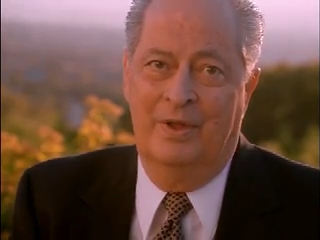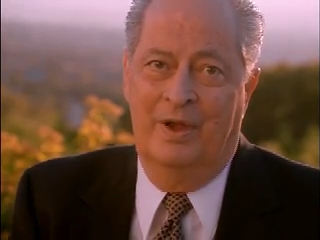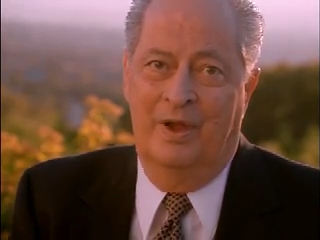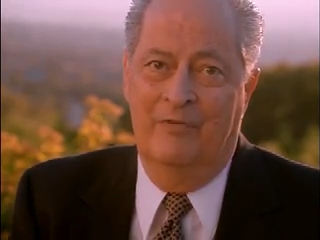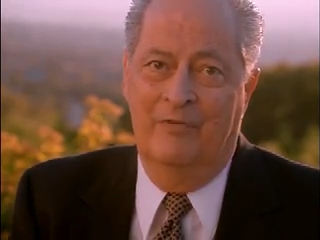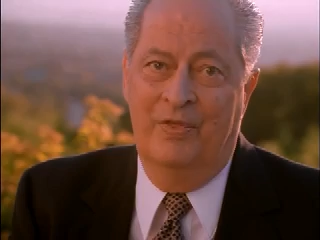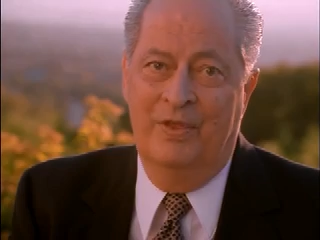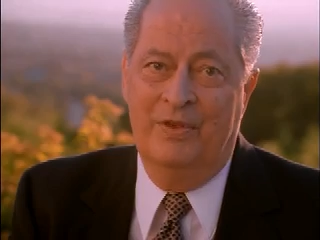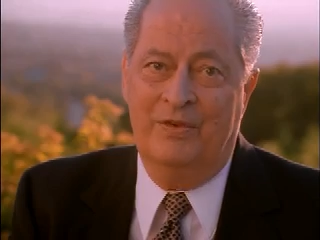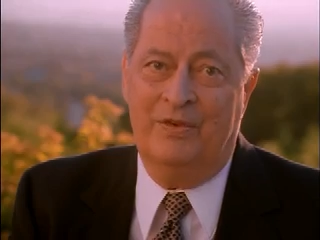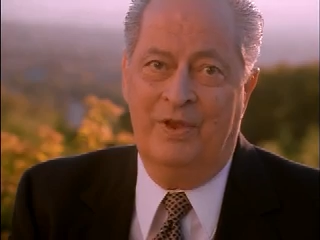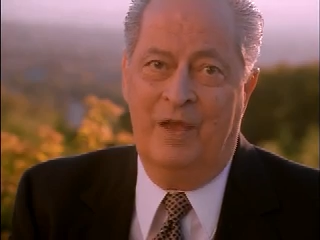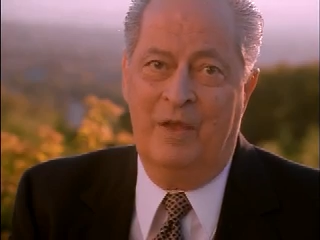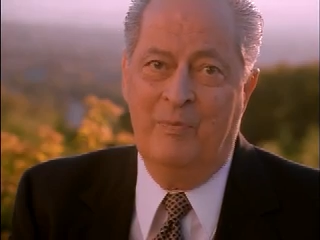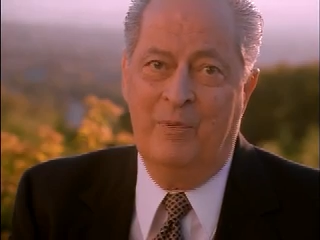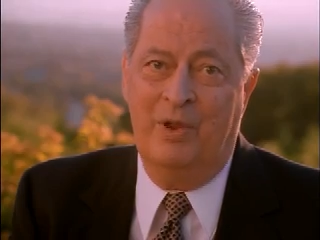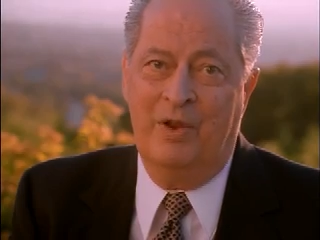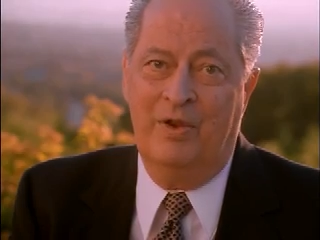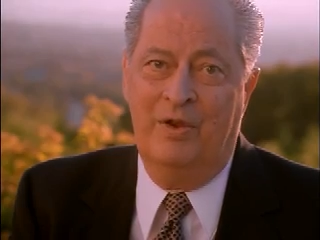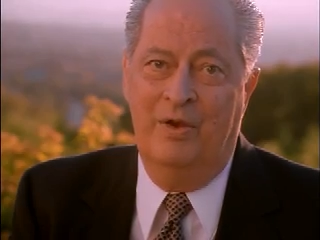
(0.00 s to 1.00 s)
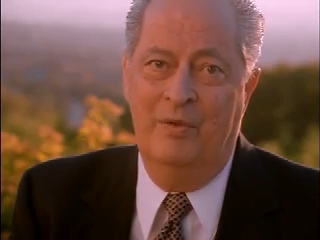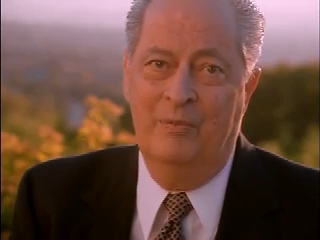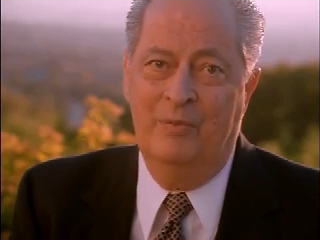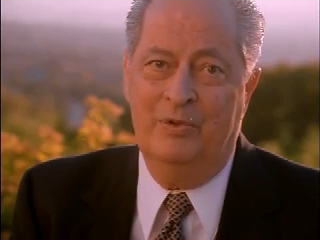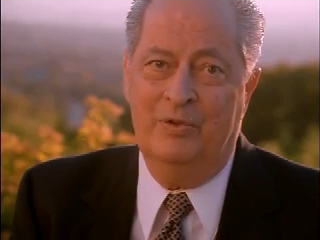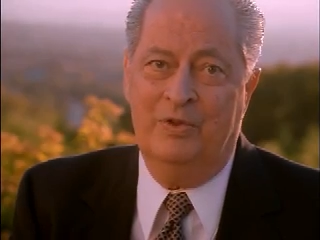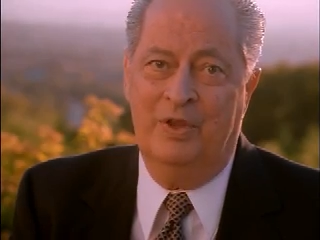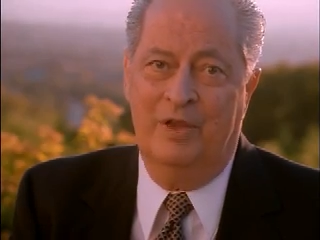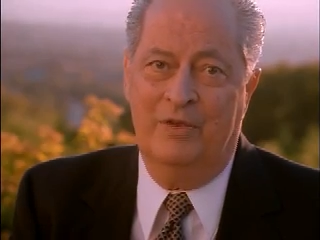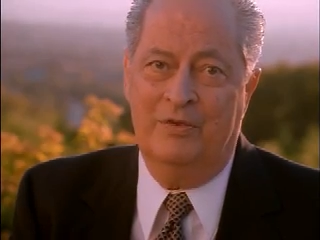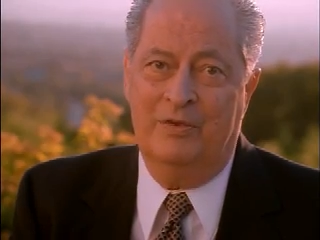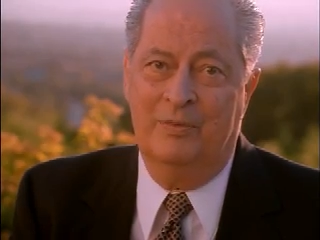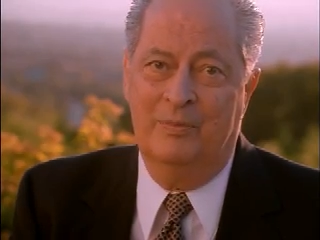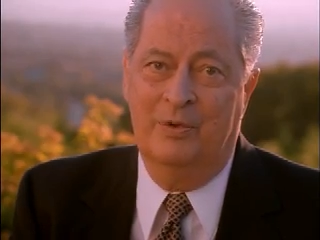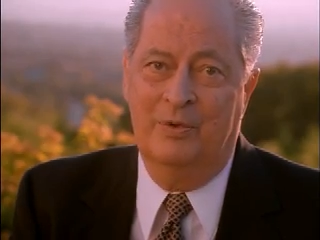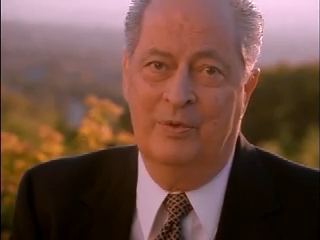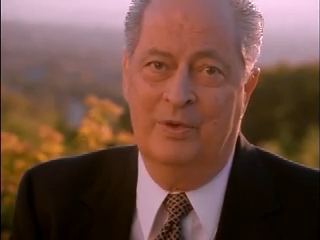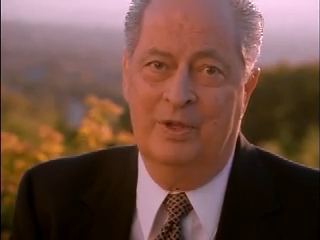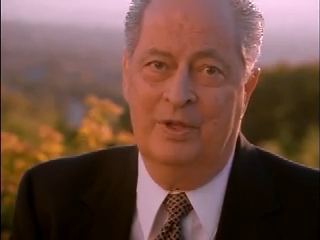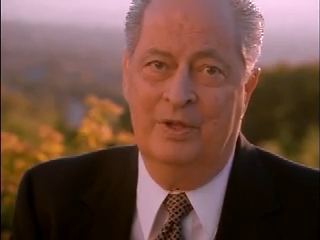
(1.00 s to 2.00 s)
Of this I bear humble
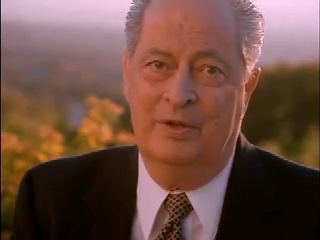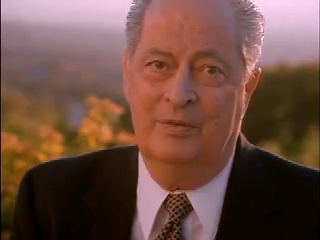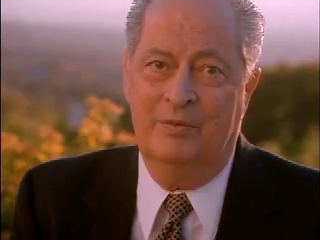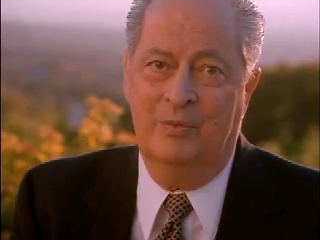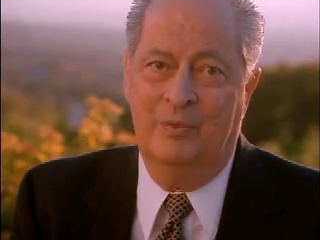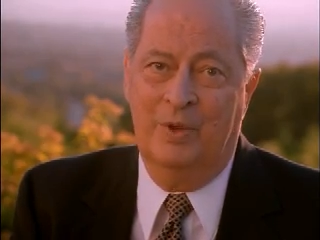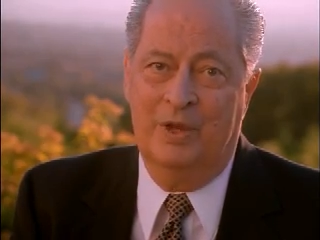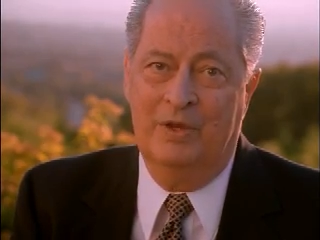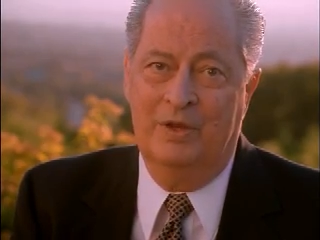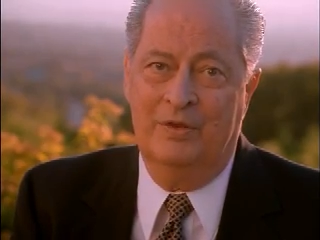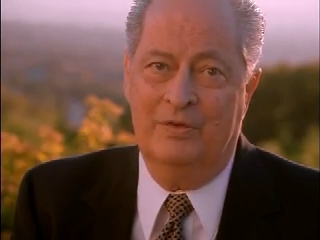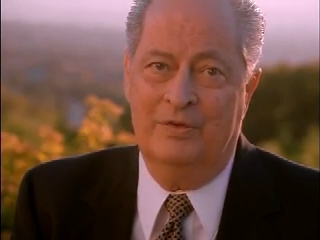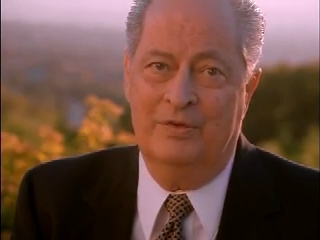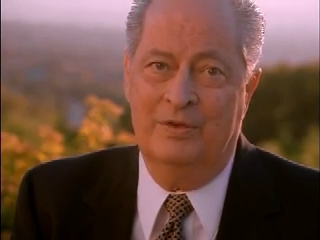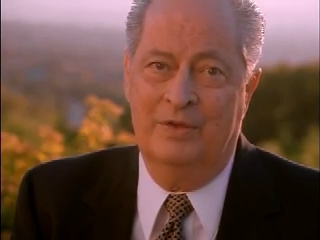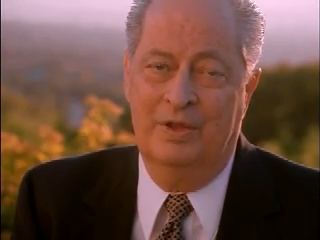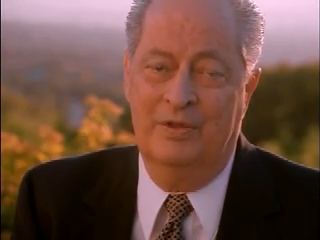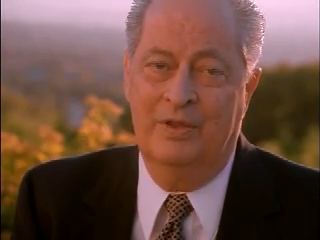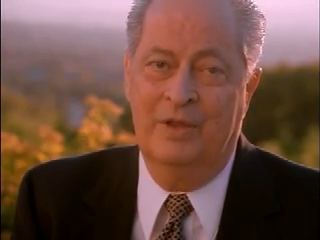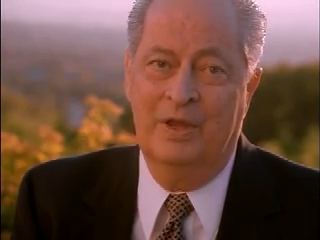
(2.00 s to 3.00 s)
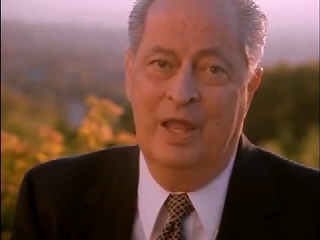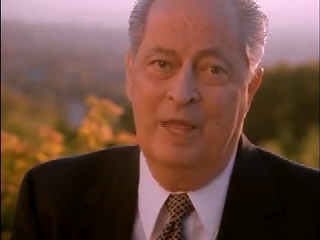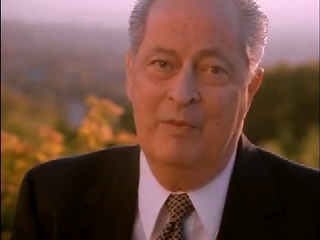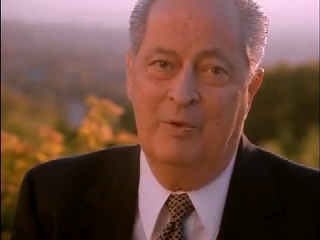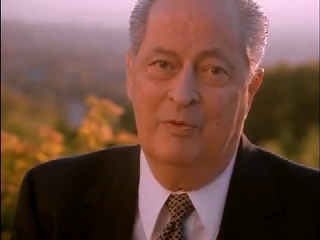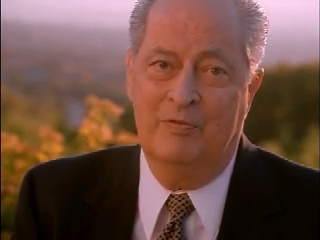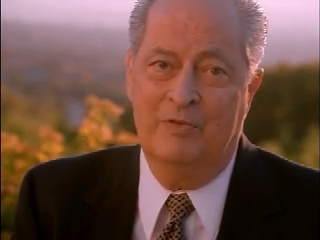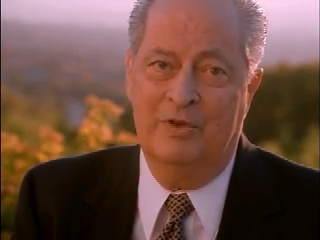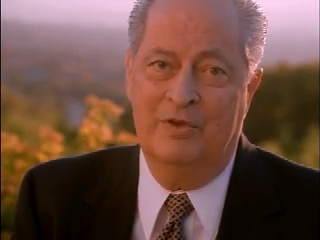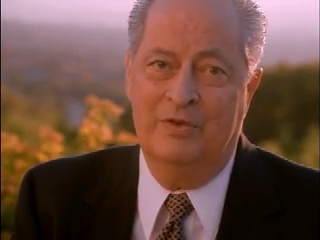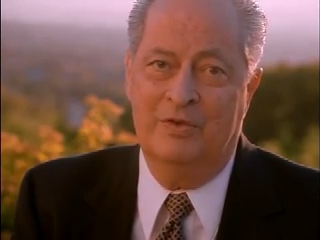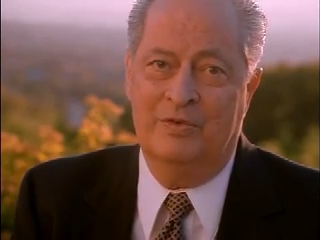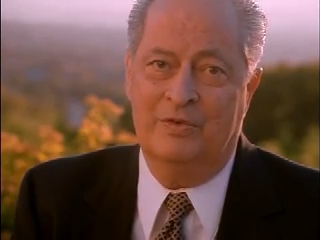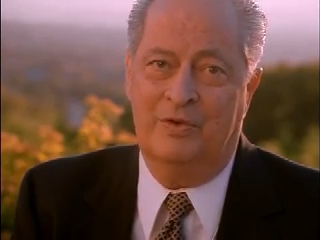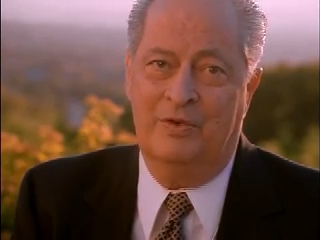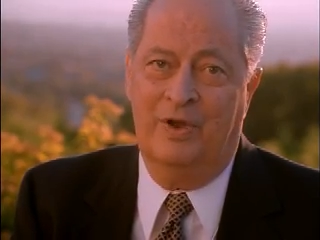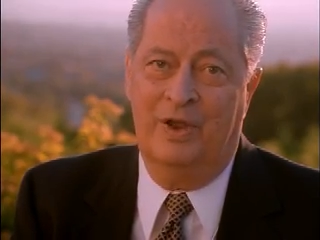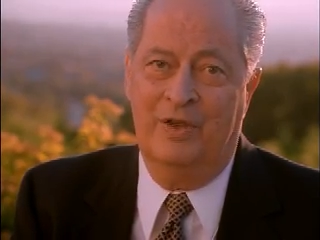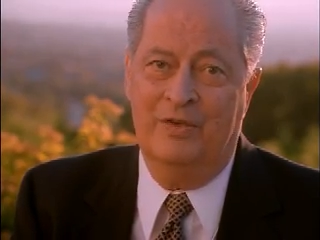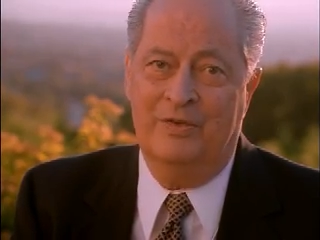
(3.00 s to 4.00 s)
testimony and witness. In the name of Jesus
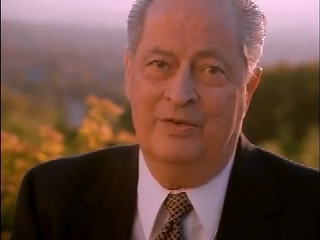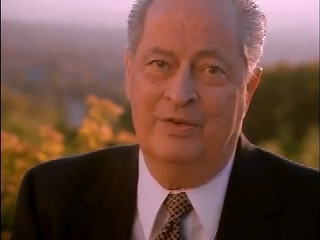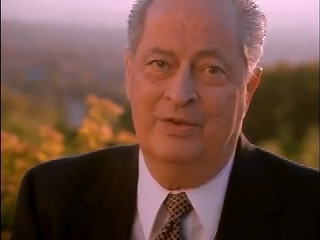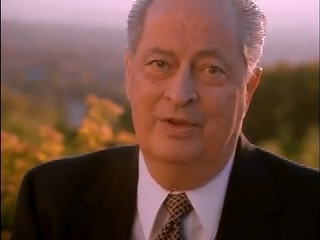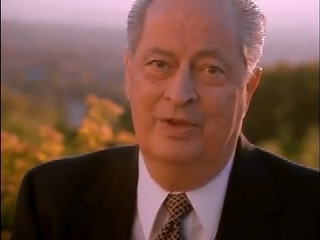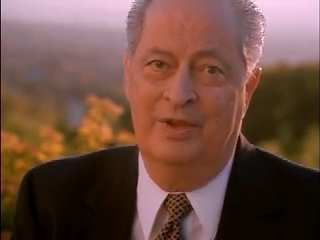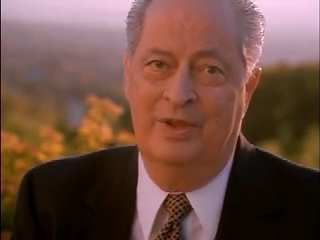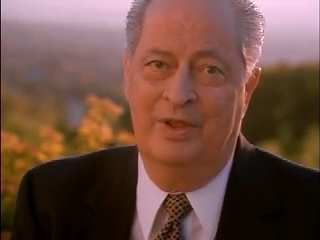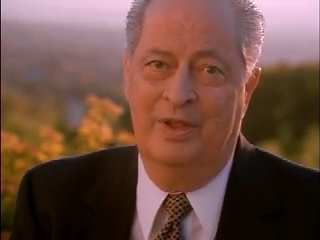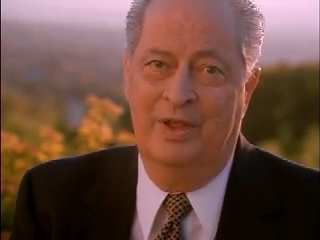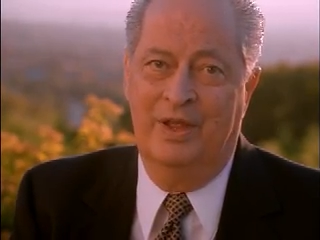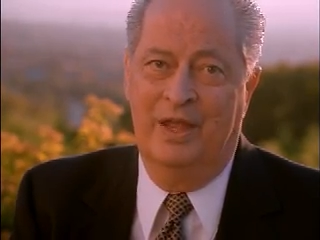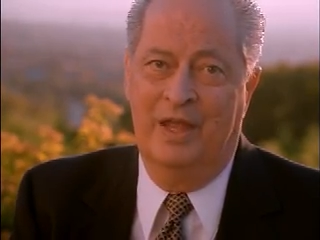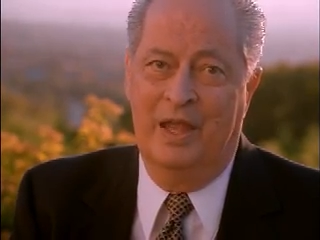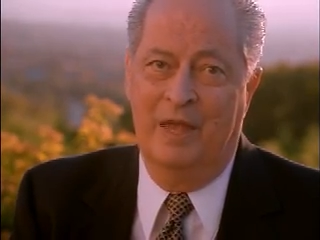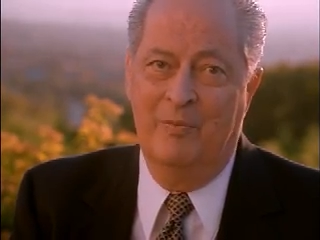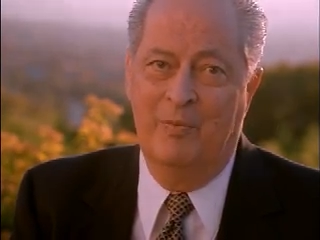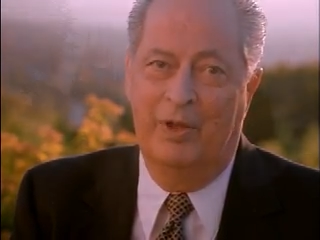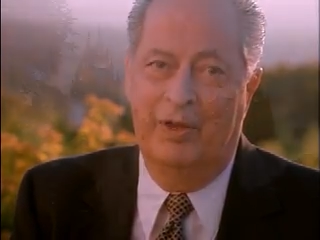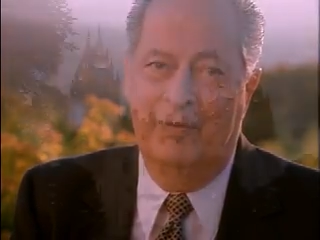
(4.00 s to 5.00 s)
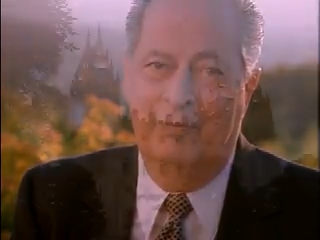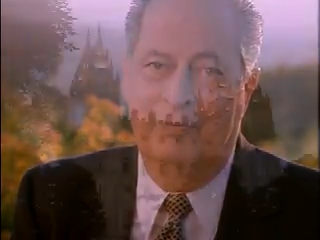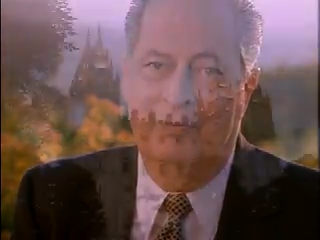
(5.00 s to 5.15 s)
Christ, amen.